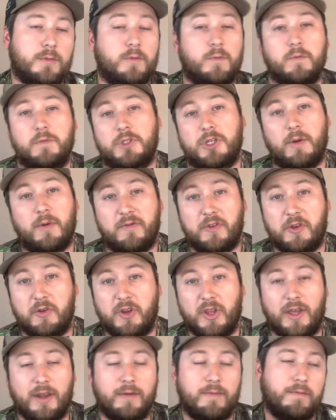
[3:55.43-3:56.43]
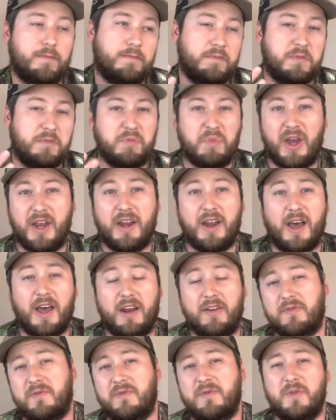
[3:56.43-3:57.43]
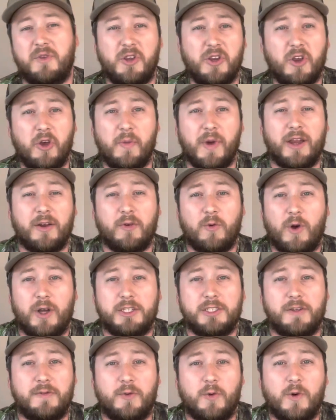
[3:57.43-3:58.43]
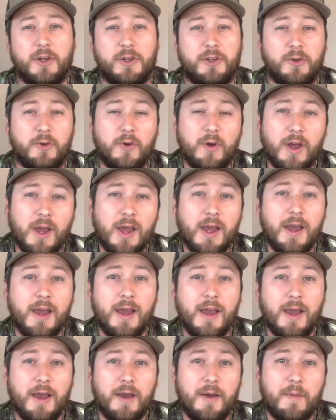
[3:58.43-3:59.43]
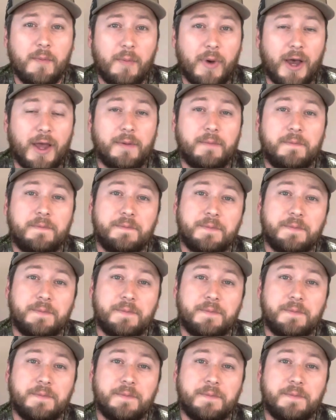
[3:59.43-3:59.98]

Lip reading: Some of you did. You might not have. You can go back and watch it if you want to. But